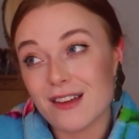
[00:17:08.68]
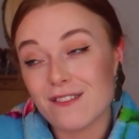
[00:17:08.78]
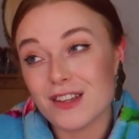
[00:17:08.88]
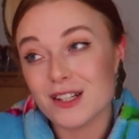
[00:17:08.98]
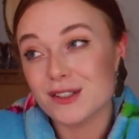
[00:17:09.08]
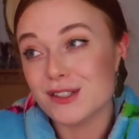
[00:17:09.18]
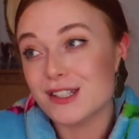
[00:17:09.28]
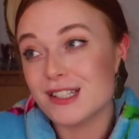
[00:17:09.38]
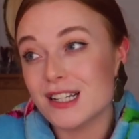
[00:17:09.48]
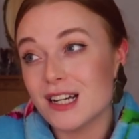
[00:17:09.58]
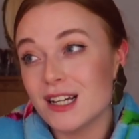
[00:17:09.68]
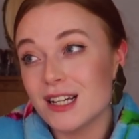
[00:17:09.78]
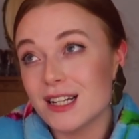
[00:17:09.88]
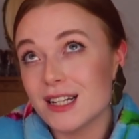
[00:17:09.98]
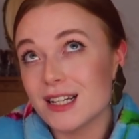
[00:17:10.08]
It feels,
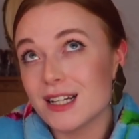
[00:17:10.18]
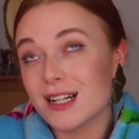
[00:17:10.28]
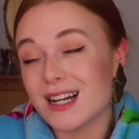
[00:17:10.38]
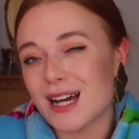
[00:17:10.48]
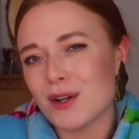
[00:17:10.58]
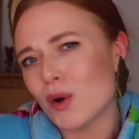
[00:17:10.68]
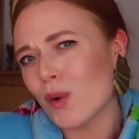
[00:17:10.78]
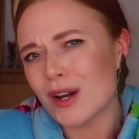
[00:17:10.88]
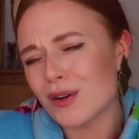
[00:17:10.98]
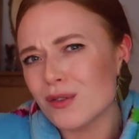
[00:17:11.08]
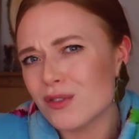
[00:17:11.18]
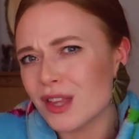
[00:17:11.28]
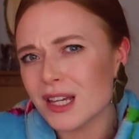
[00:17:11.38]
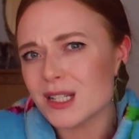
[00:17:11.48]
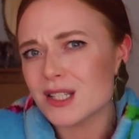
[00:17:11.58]
I don't know, I don't
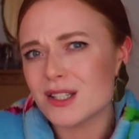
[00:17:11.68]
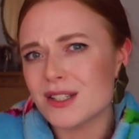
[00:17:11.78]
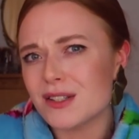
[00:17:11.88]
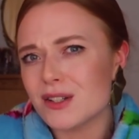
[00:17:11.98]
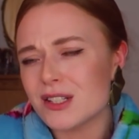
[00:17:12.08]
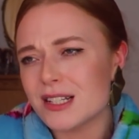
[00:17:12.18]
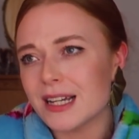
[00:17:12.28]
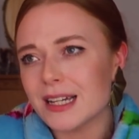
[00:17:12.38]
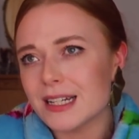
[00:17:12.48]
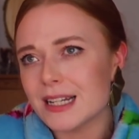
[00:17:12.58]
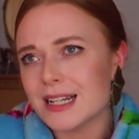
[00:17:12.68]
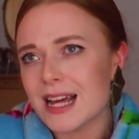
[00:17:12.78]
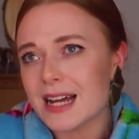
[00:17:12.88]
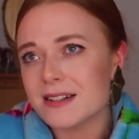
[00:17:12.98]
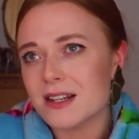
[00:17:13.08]
think it's sinking in
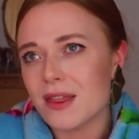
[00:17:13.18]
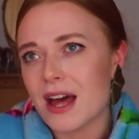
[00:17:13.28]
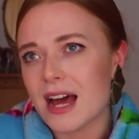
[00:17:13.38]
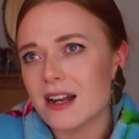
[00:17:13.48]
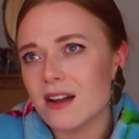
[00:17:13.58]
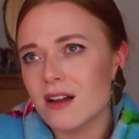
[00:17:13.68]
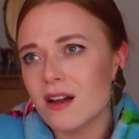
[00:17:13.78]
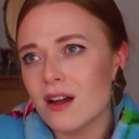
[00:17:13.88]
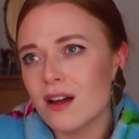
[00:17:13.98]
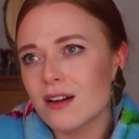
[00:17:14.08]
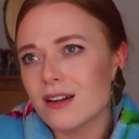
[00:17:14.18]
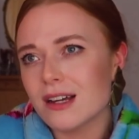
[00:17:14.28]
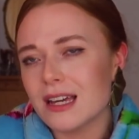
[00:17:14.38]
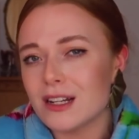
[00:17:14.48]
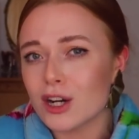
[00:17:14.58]
yet that
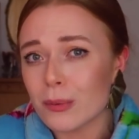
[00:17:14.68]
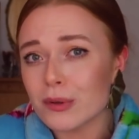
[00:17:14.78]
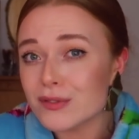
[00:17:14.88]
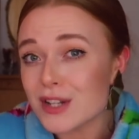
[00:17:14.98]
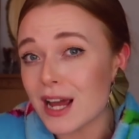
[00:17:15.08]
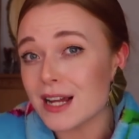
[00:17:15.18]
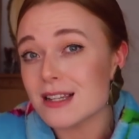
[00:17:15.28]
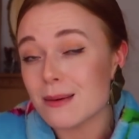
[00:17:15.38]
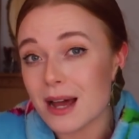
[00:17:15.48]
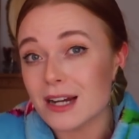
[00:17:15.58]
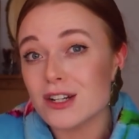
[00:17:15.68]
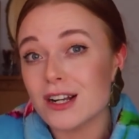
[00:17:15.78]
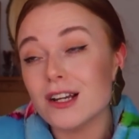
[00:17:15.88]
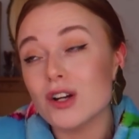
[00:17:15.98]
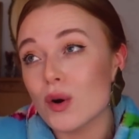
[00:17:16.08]
in a couple of days I'm
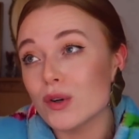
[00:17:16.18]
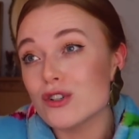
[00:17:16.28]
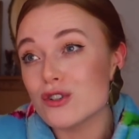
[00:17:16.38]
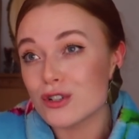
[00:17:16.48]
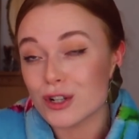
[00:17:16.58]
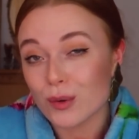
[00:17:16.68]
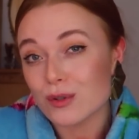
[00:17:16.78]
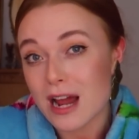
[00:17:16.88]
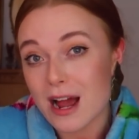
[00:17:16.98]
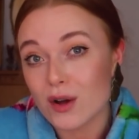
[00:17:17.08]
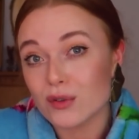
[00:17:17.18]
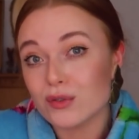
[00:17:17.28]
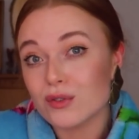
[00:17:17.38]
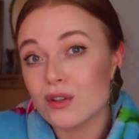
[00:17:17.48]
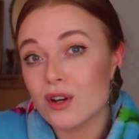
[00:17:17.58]
actually going to slow
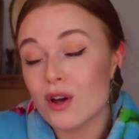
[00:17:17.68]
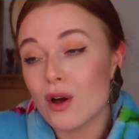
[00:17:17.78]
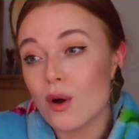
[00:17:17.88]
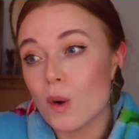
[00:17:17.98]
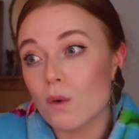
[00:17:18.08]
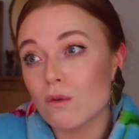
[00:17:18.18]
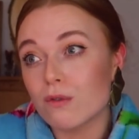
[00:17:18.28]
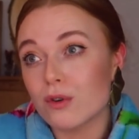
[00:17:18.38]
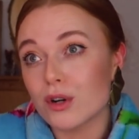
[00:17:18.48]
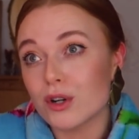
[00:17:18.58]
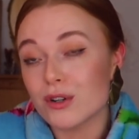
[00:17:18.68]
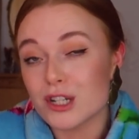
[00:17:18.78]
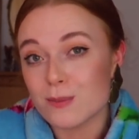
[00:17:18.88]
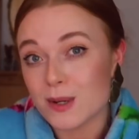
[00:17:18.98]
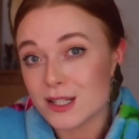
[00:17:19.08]
down over
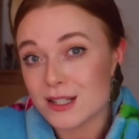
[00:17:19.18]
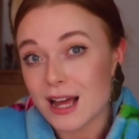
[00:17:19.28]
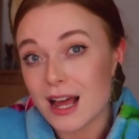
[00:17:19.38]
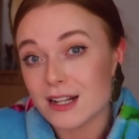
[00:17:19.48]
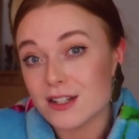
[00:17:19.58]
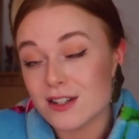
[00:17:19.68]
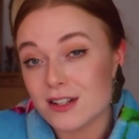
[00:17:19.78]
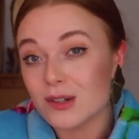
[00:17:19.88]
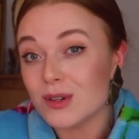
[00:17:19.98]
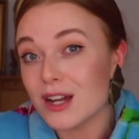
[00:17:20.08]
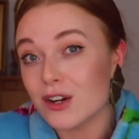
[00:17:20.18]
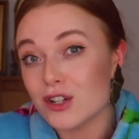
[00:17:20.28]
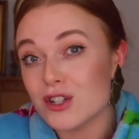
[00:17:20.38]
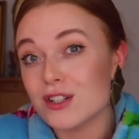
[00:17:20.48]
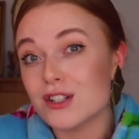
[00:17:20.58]
Christmas and New
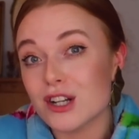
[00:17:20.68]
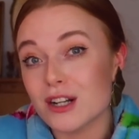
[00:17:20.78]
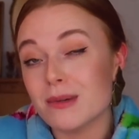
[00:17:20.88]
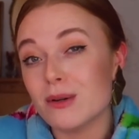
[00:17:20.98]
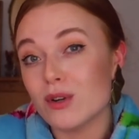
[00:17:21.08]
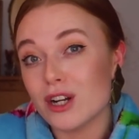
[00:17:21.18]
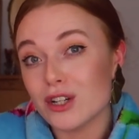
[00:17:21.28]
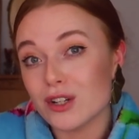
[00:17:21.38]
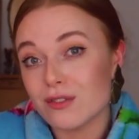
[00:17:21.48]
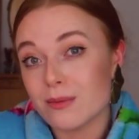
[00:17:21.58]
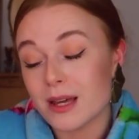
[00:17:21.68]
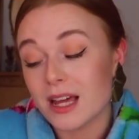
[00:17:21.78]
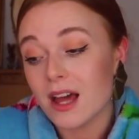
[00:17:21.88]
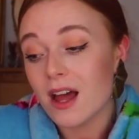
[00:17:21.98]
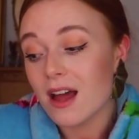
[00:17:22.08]
Year's. It's gonna be really good for
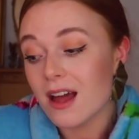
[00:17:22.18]
me.